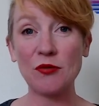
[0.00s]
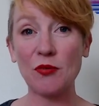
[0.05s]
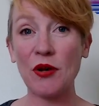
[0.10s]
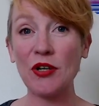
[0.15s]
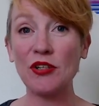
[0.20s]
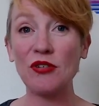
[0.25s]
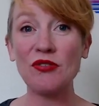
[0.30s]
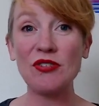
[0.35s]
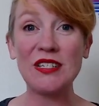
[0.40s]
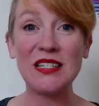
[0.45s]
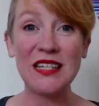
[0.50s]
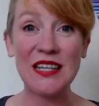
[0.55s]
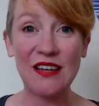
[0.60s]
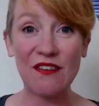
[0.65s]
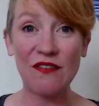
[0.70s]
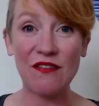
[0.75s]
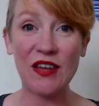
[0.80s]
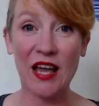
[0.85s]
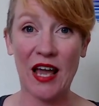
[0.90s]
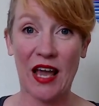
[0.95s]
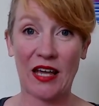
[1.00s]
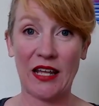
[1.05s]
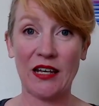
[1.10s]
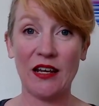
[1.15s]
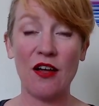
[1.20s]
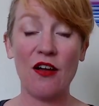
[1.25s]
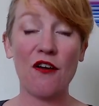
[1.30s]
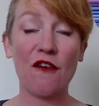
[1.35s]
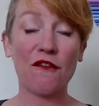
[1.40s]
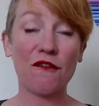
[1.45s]
when you deviate
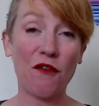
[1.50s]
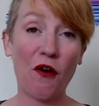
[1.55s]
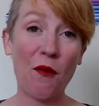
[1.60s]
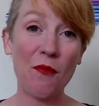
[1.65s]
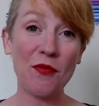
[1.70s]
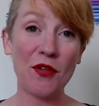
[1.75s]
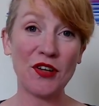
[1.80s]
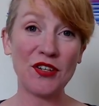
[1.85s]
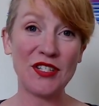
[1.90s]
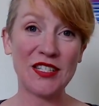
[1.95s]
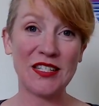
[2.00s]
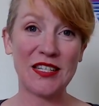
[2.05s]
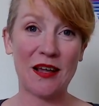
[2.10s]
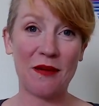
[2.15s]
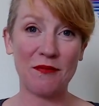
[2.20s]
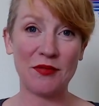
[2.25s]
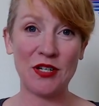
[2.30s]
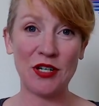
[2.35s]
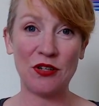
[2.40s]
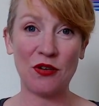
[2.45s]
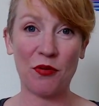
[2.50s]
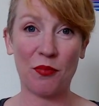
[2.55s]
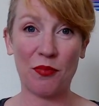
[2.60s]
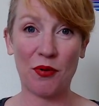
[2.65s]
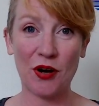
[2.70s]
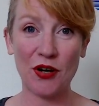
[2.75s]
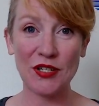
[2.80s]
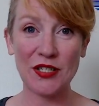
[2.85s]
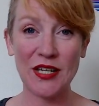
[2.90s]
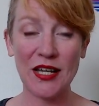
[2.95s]
from those steps in your
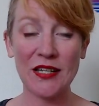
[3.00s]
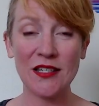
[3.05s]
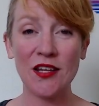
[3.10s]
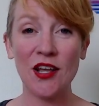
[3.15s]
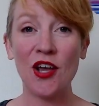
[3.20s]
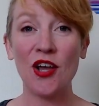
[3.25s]
process,